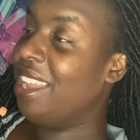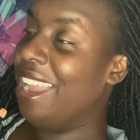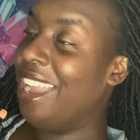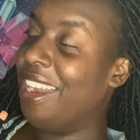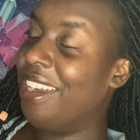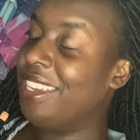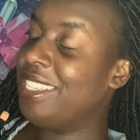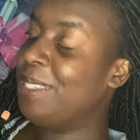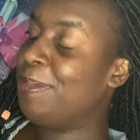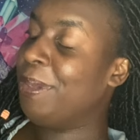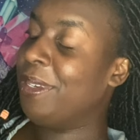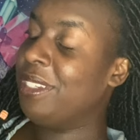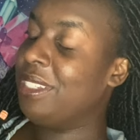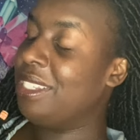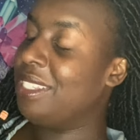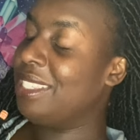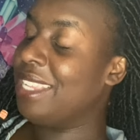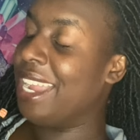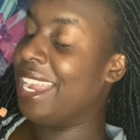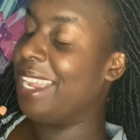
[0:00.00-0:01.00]
All right, spirit,
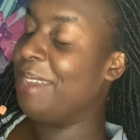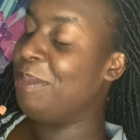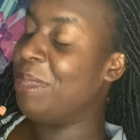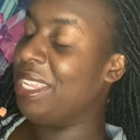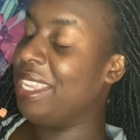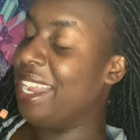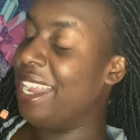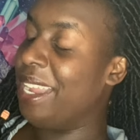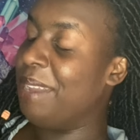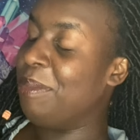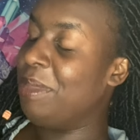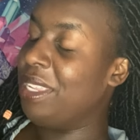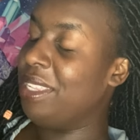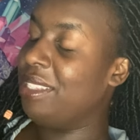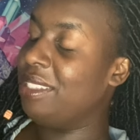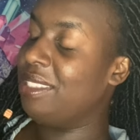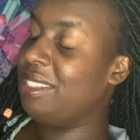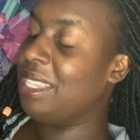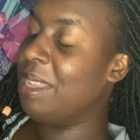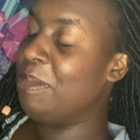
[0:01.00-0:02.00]
just guide me, guide me.
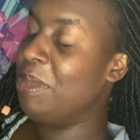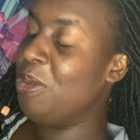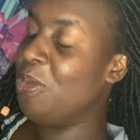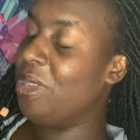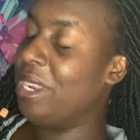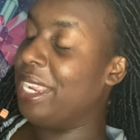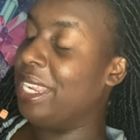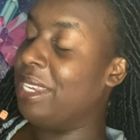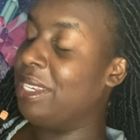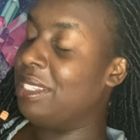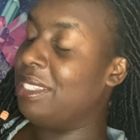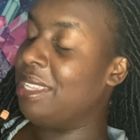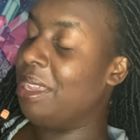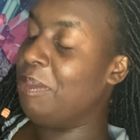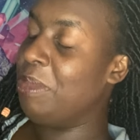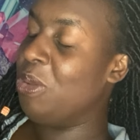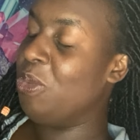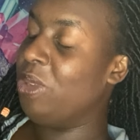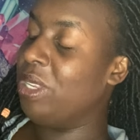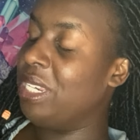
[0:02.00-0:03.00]
Tell me what I tell
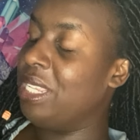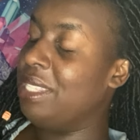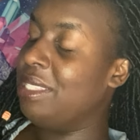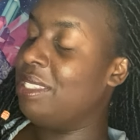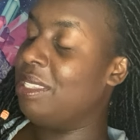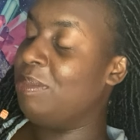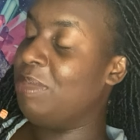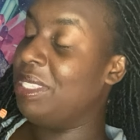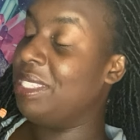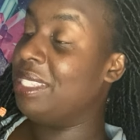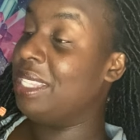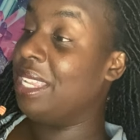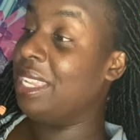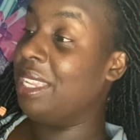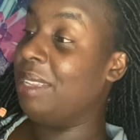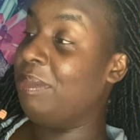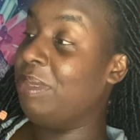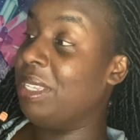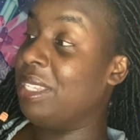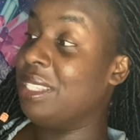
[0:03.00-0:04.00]
me what needs to be
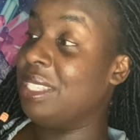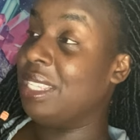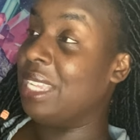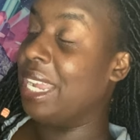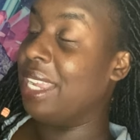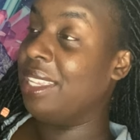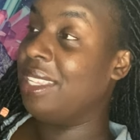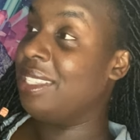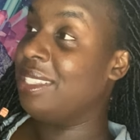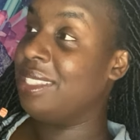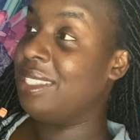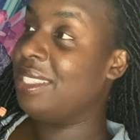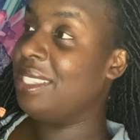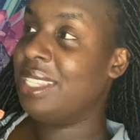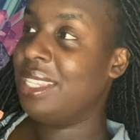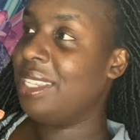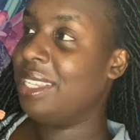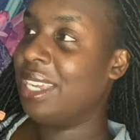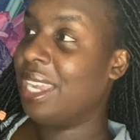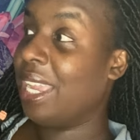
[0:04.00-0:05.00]
said because I can
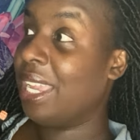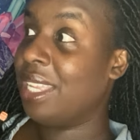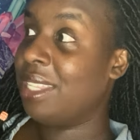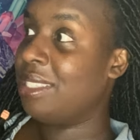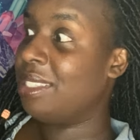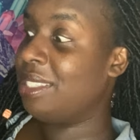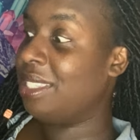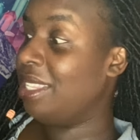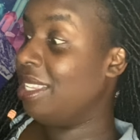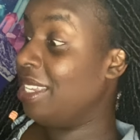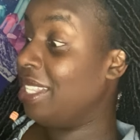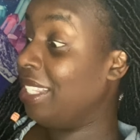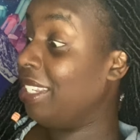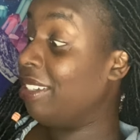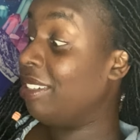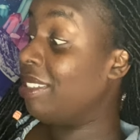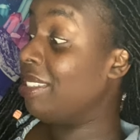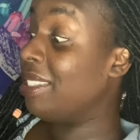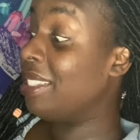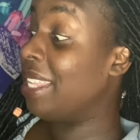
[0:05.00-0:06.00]
see, I can see
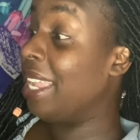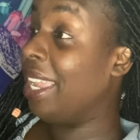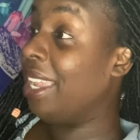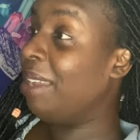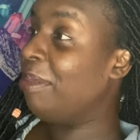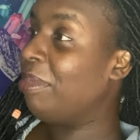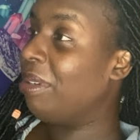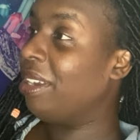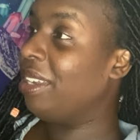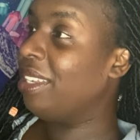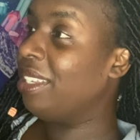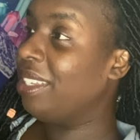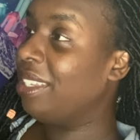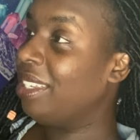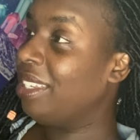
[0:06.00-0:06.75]
clear as day, bro.